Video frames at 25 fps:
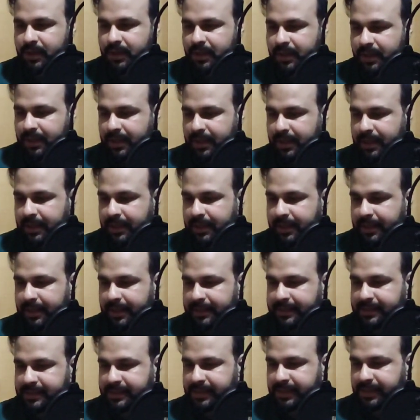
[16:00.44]
Let's
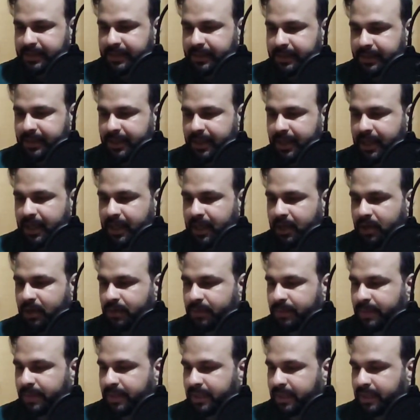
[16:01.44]
see how
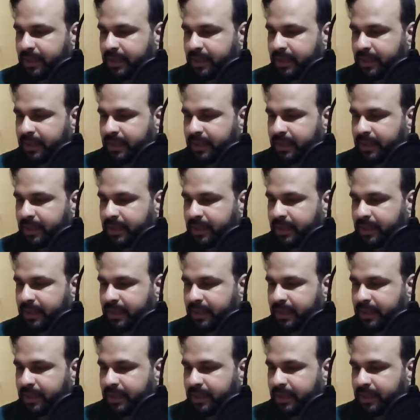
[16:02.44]
many.